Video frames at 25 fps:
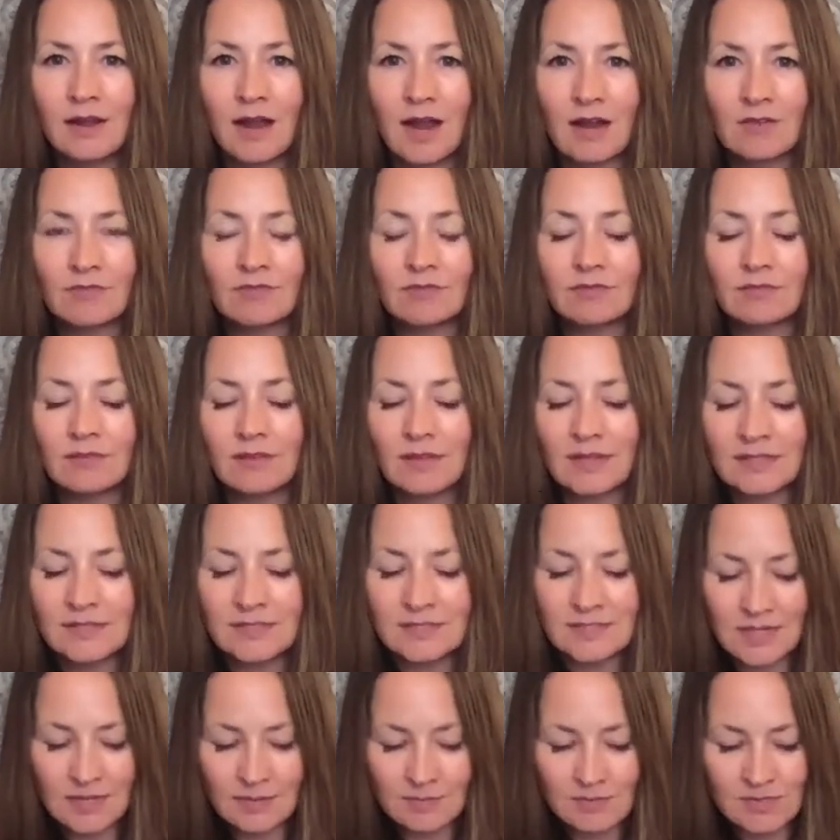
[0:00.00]
I've, it
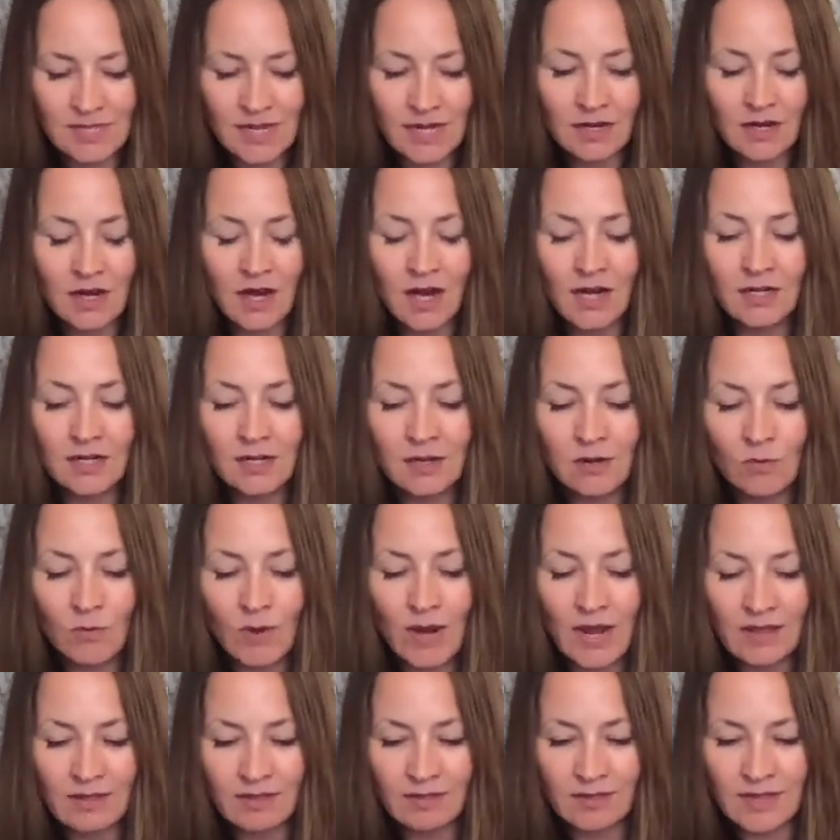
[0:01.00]
seems like cutting
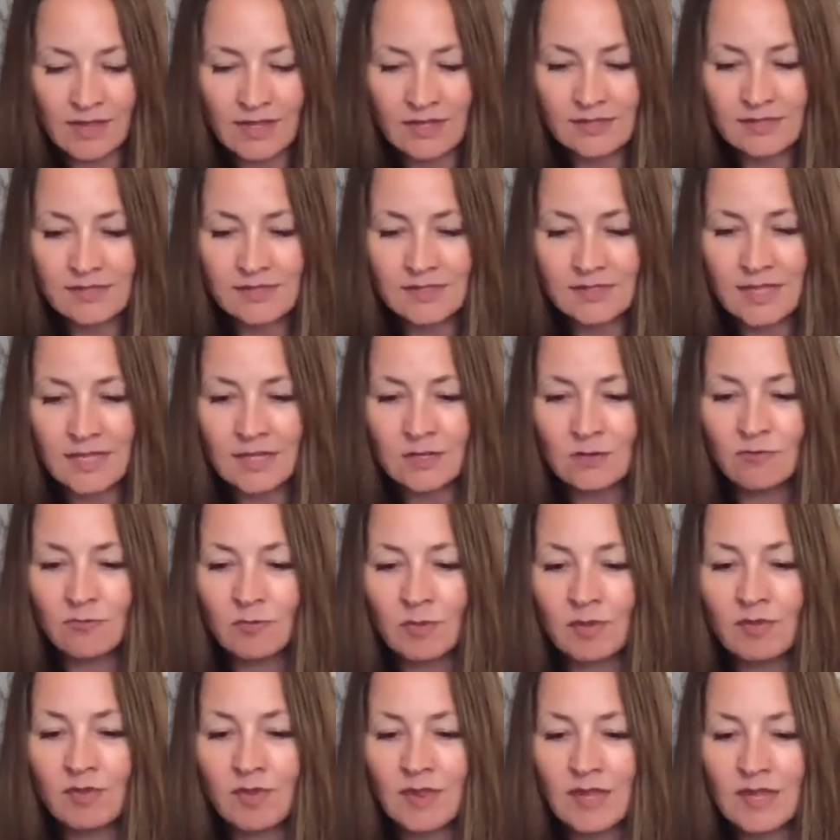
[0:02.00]
away things that you've
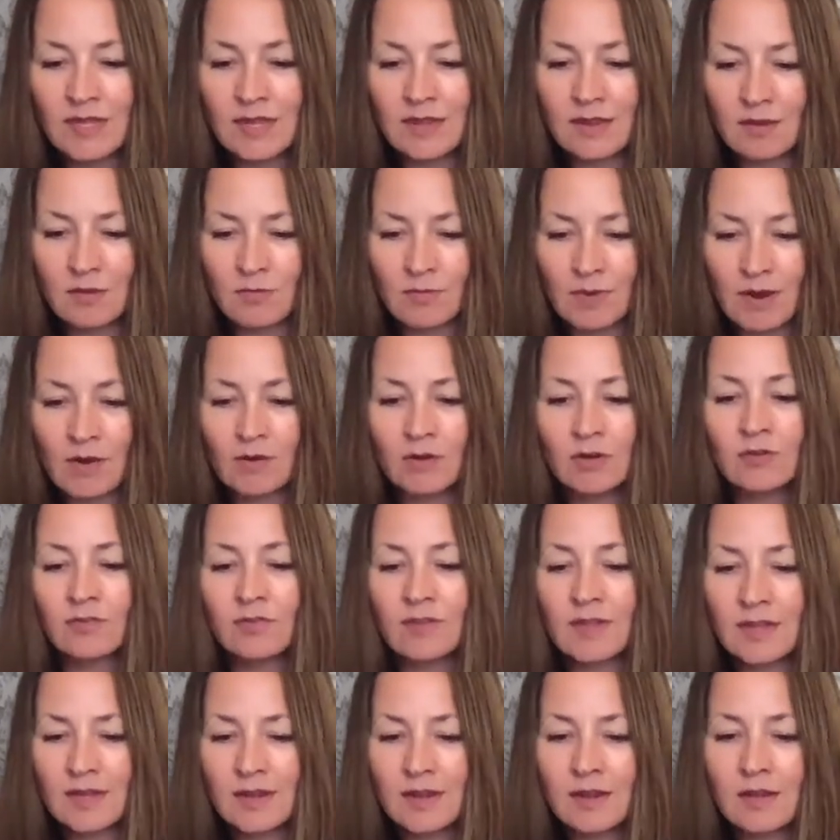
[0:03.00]
been thinking about. You're
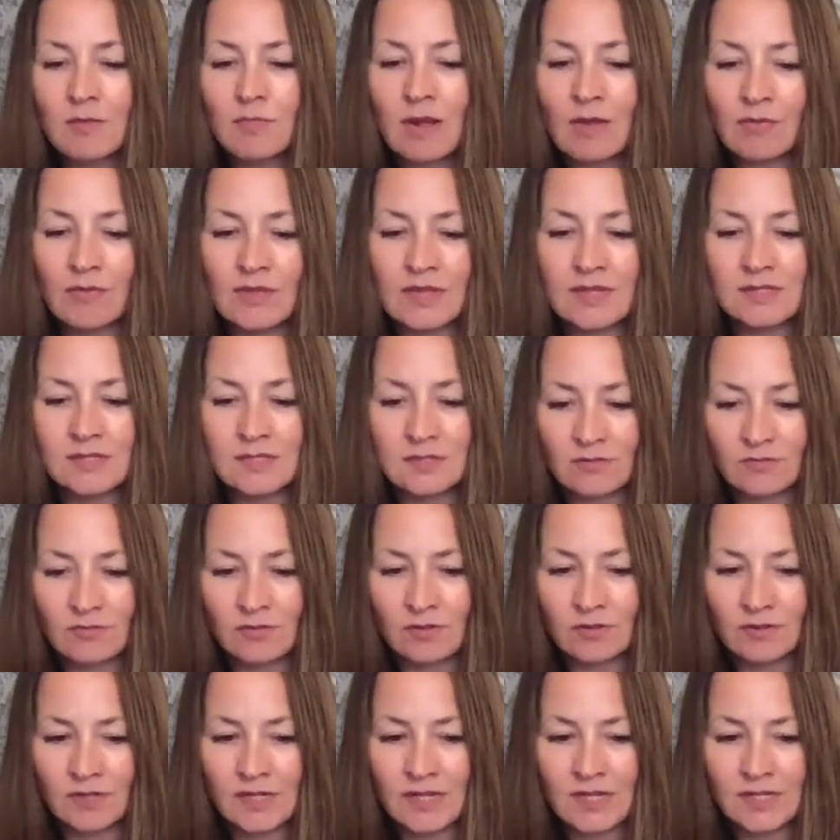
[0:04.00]
thinking about things
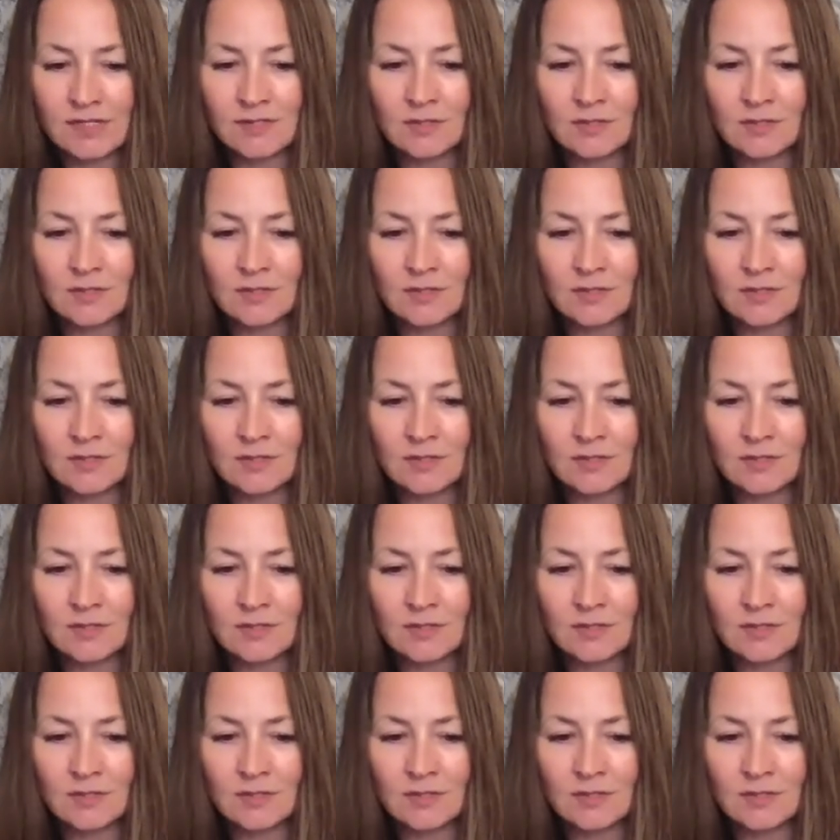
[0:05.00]
differently.